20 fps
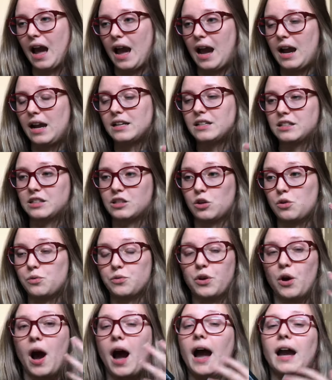I don't
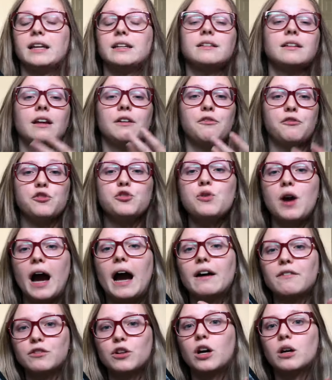know. If you
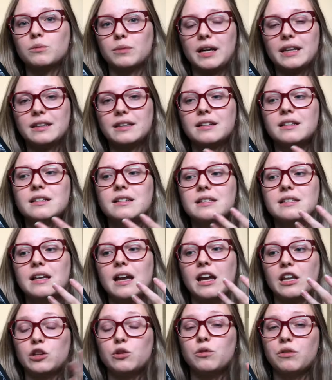have not read this
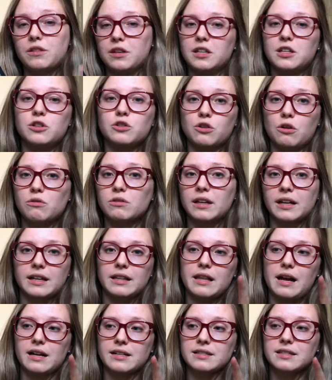and you think you don't like
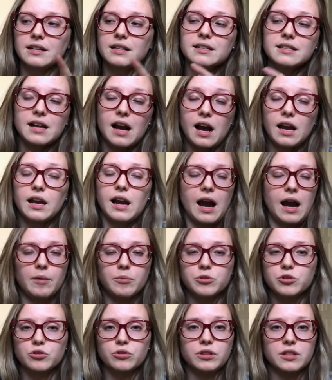classics, I
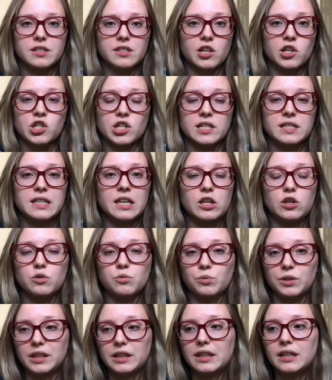absolutely suggest that you
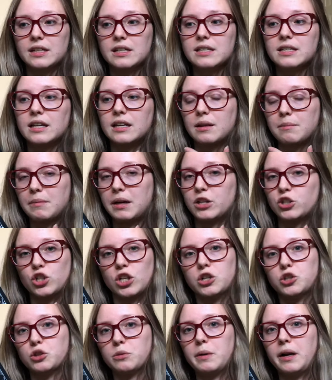read this and it might
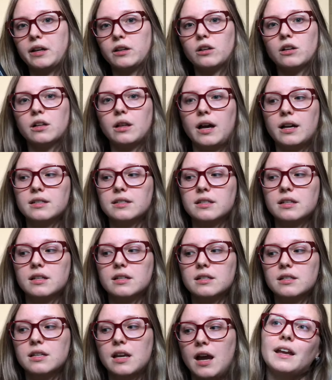change your mind on
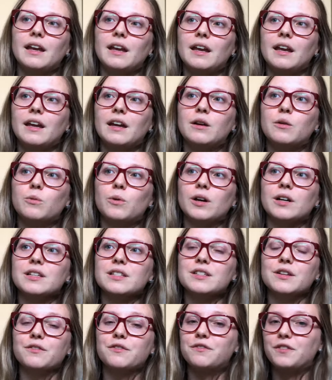classics. It
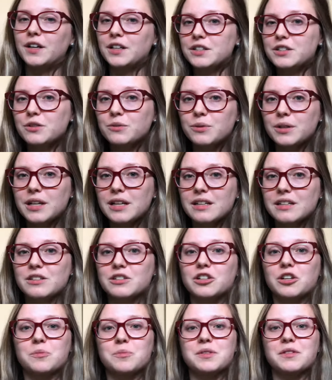was fun to read in
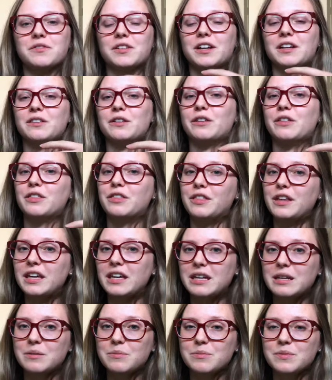terms of like the
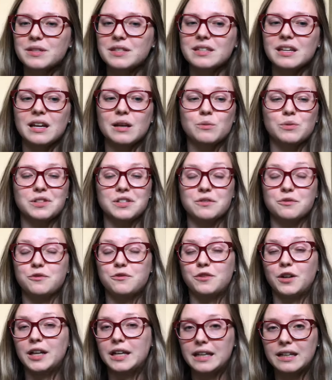themes. It was
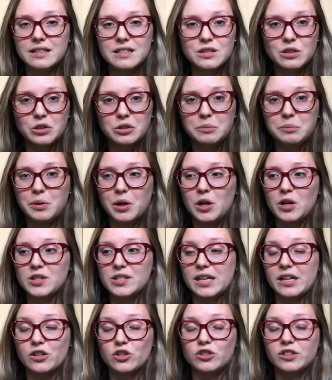funny at certain parts.
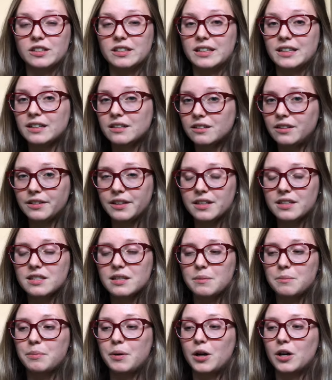I actually giggled at
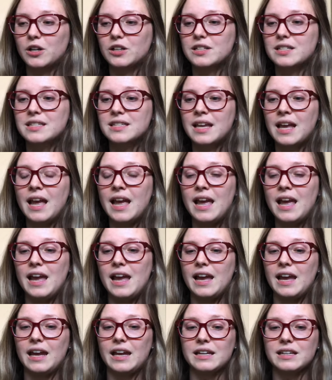some parts.
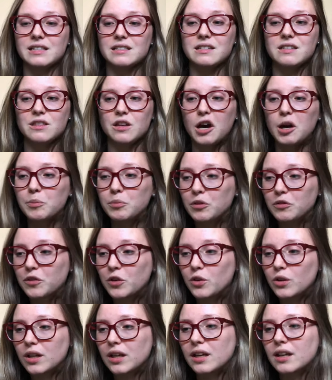It is
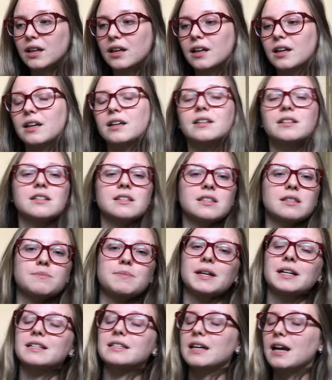thought-provoking. It is
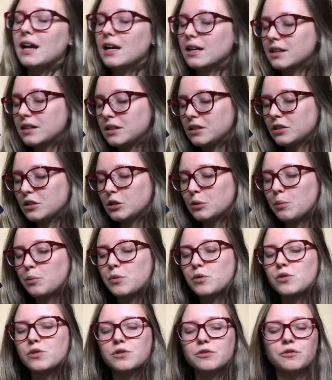spectacular,
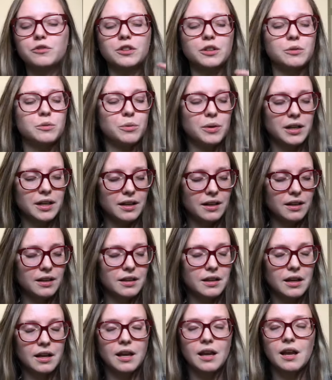beautifully written.